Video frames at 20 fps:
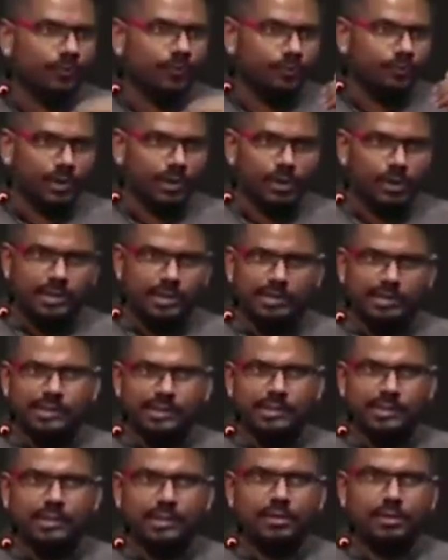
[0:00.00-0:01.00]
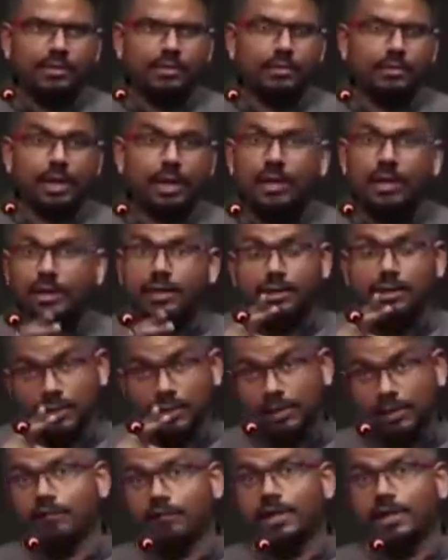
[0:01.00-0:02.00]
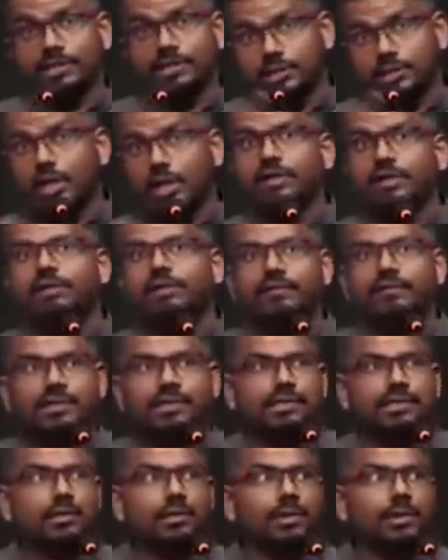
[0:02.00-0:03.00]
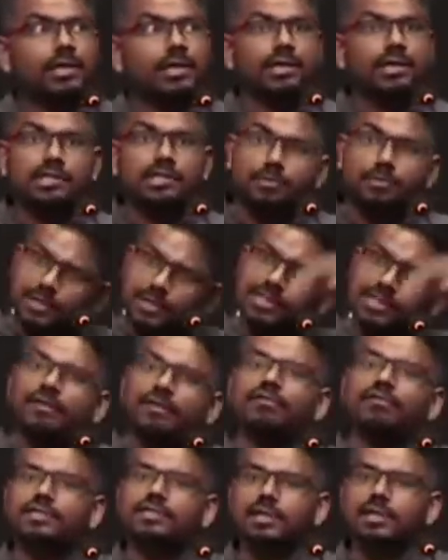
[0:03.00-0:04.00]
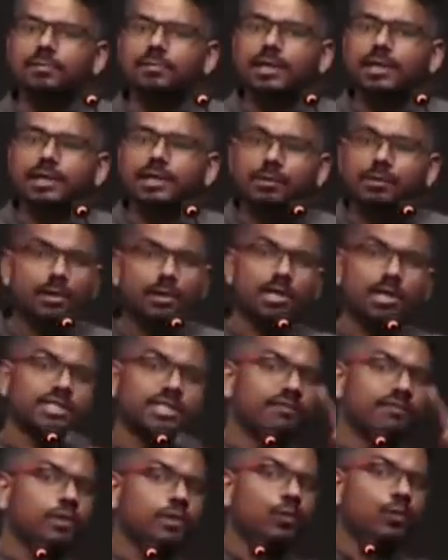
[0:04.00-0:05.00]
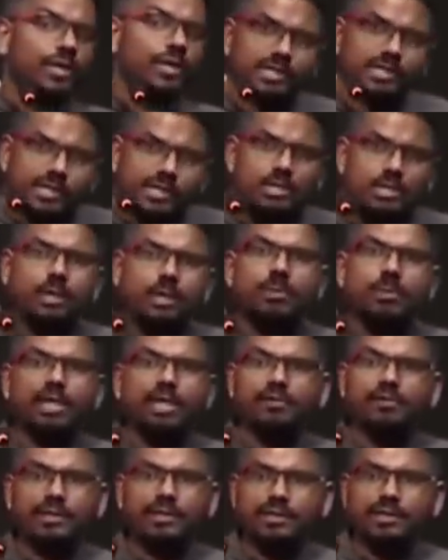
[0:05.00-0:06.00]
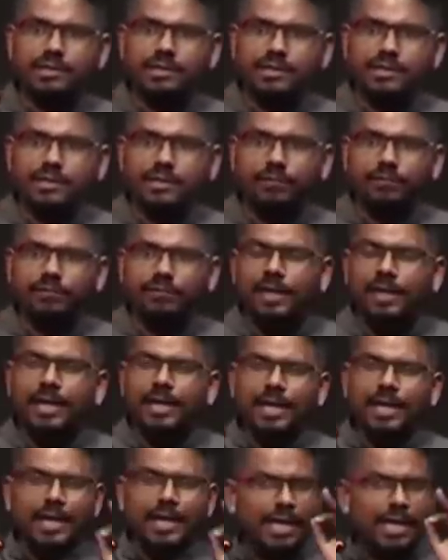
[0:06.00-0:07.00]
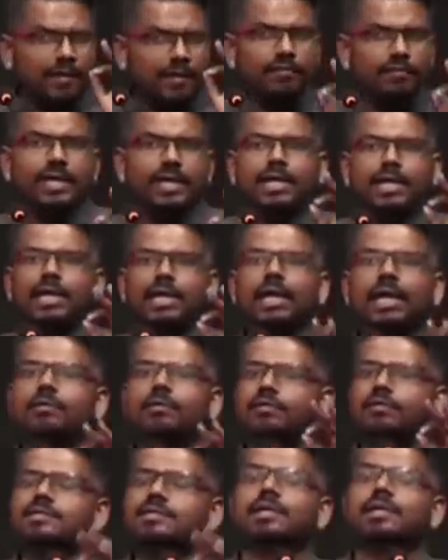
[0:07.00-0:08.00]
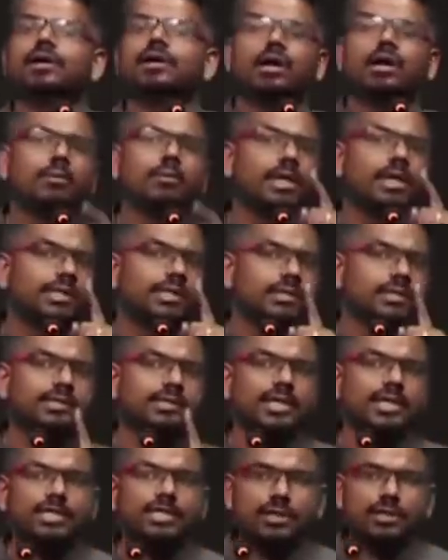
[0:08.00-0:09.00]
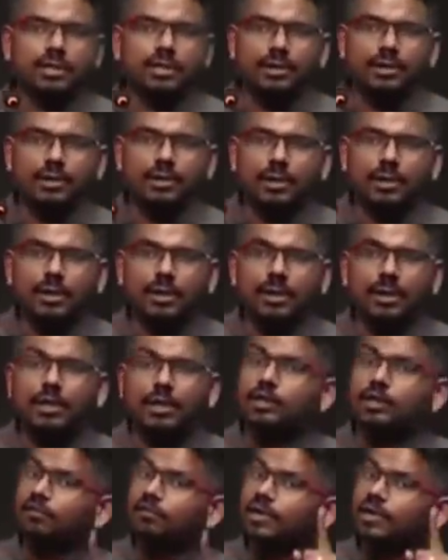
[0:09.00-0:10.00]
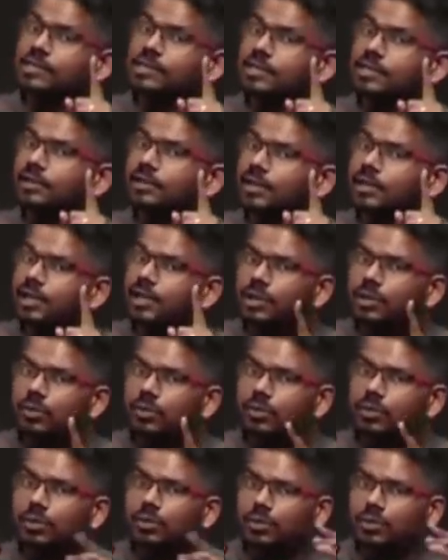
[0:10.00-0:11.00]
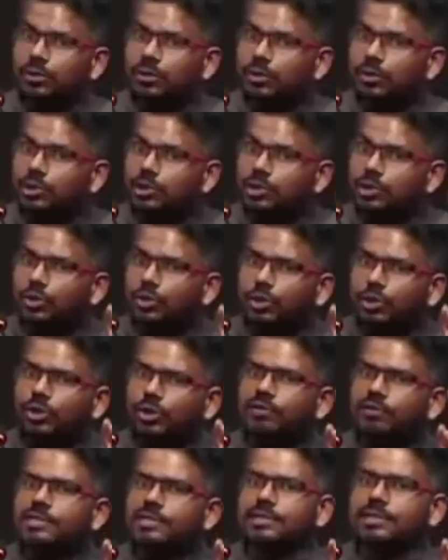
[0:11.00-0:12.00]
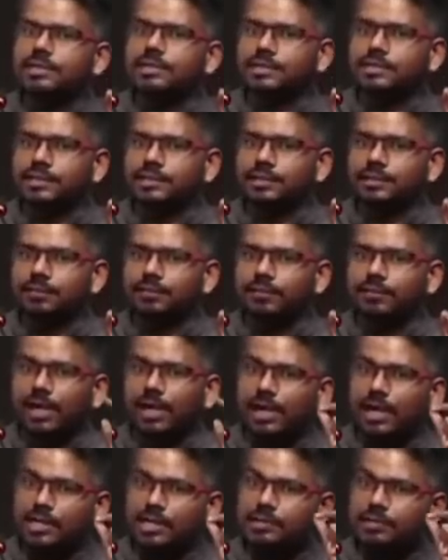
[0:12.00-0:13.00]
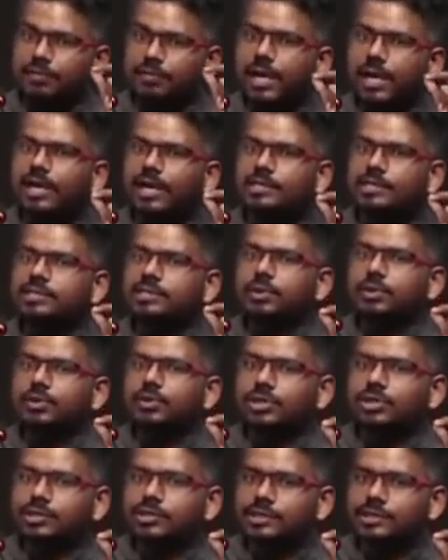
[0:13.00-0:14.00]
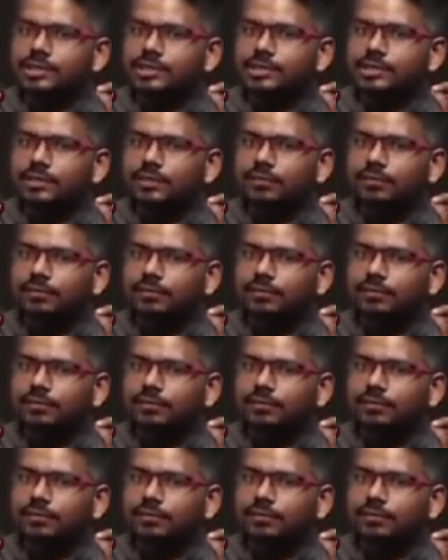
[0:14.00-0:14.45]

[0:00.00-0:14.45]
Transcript: Because, and in fact, it's not even a Western binary, it's a perceived Western binary, because even the West does not believe in this. Every time a Western economy hits recession, the first thing that they do is to go to universities and ask them for ideas and solutions.